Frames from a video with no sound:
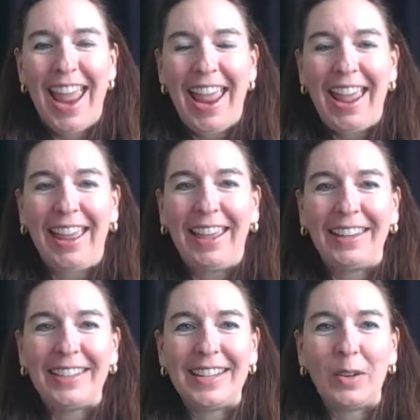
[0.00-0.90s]

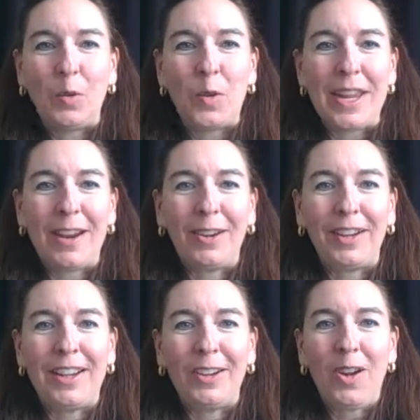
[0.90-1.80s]
And we are
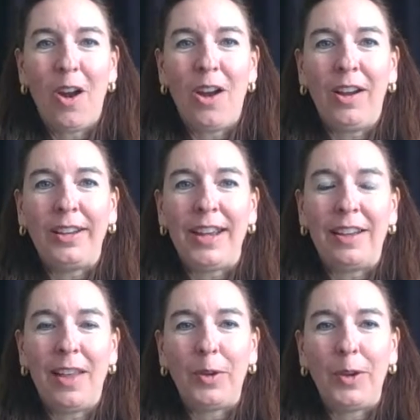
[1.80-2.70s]
here on
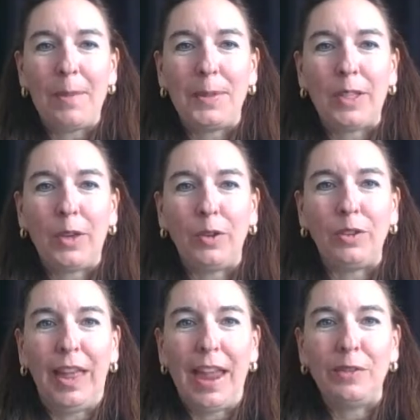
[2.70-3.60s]
another episode
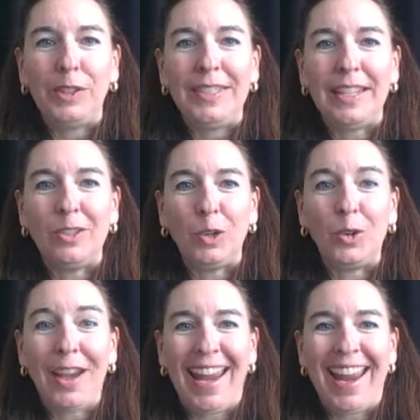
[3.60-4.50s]
of Life is in
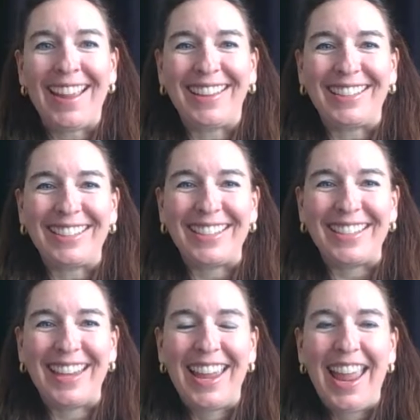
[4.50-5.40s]
Your
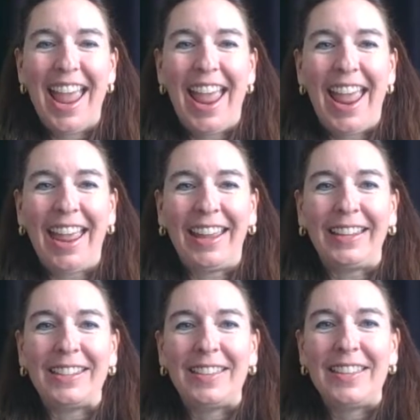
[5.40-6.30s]
Hands.
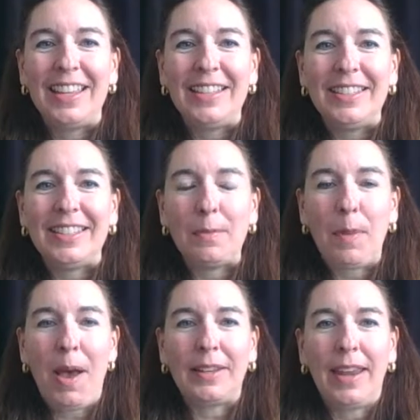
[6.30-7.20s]
And this
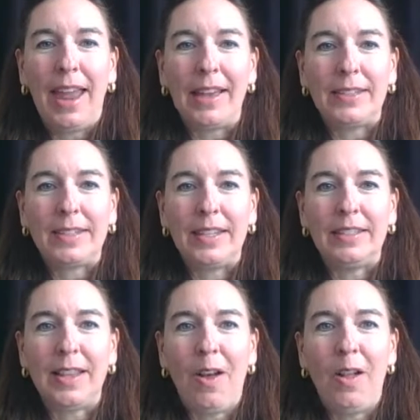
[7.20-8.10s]
podcast
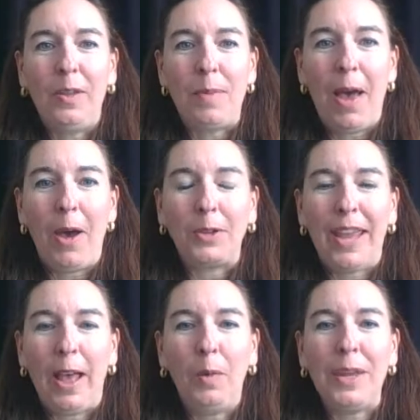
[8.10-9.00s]
is all about
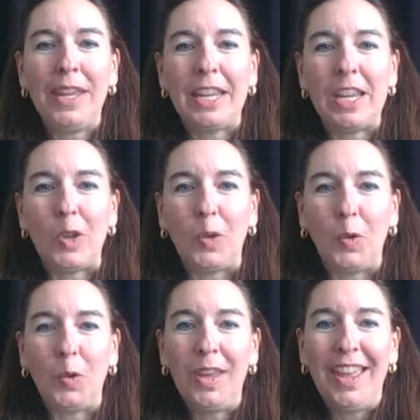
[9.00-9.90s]
helping
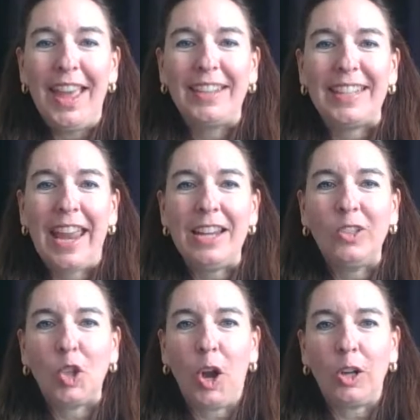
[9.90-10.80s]
you take
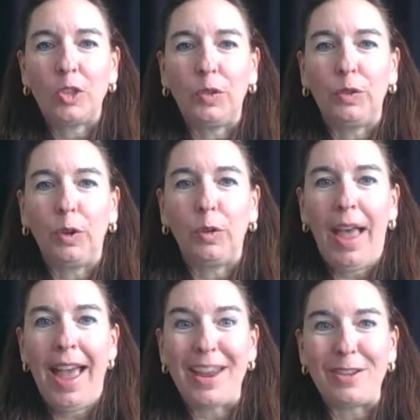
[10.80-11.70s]
charge of your
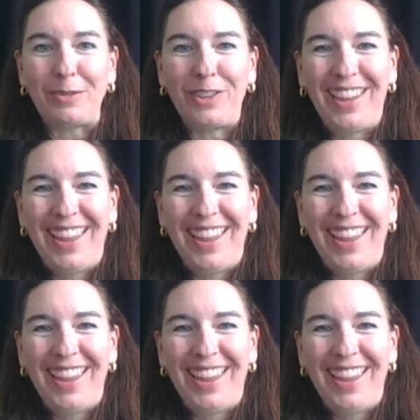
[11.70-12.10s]
life